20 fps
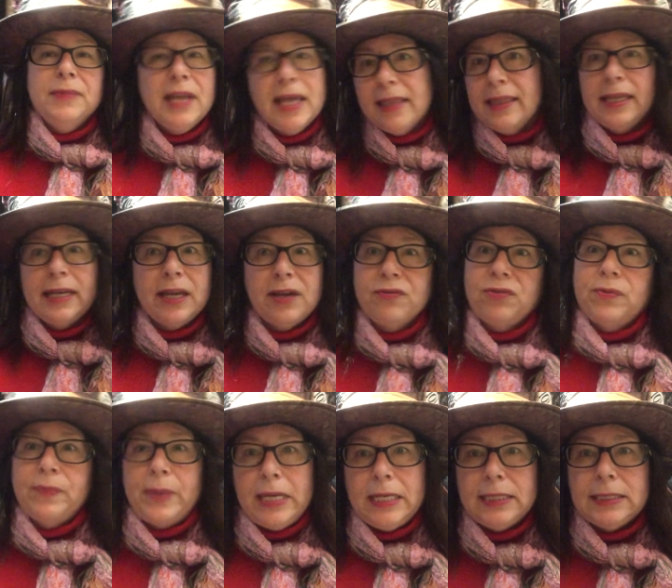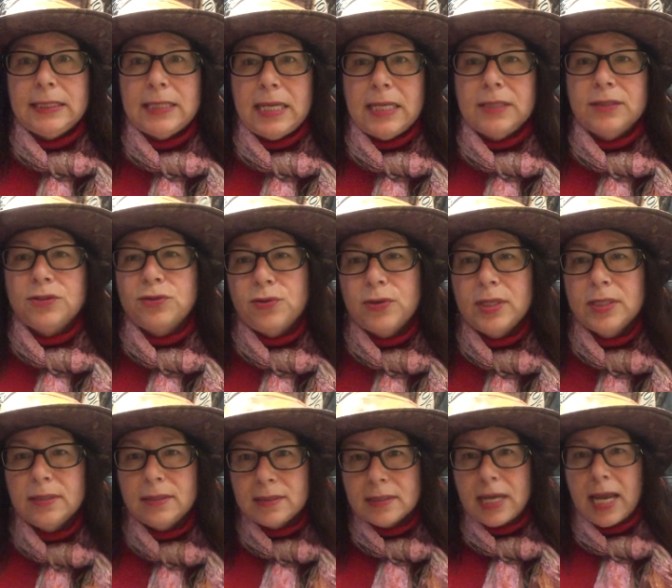nothing ever makes sense. So
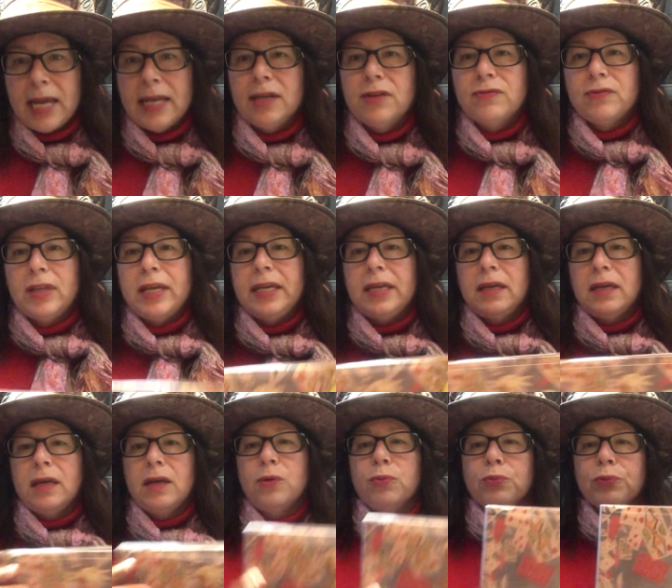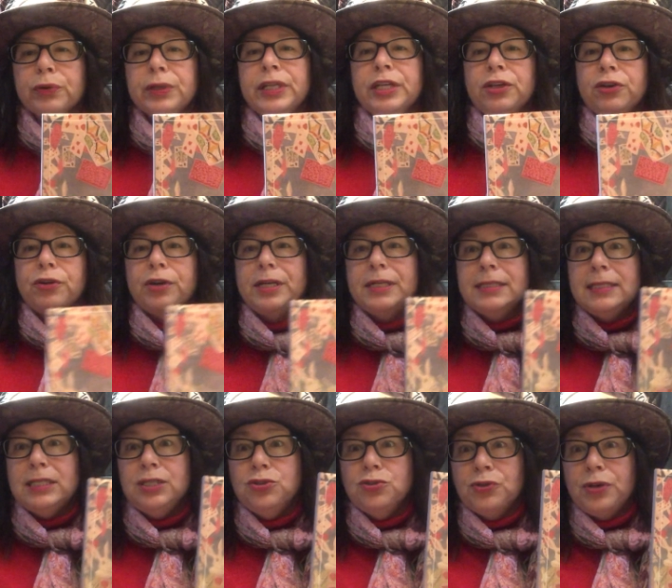this is kind of like a really
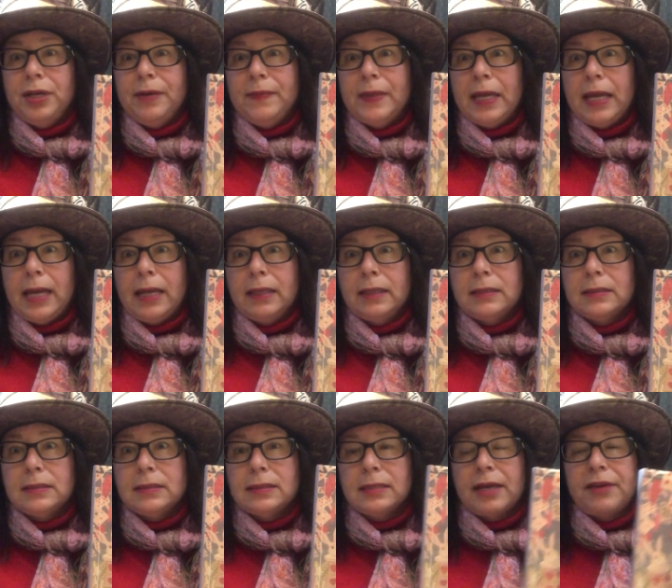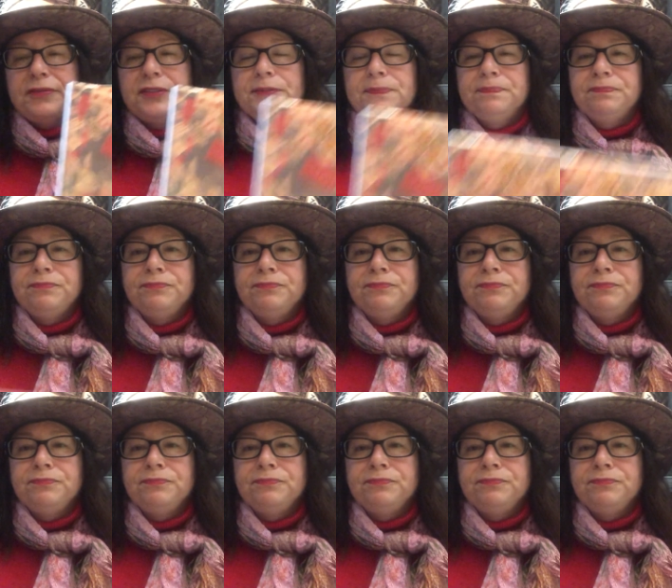crazy dream that Alice is having.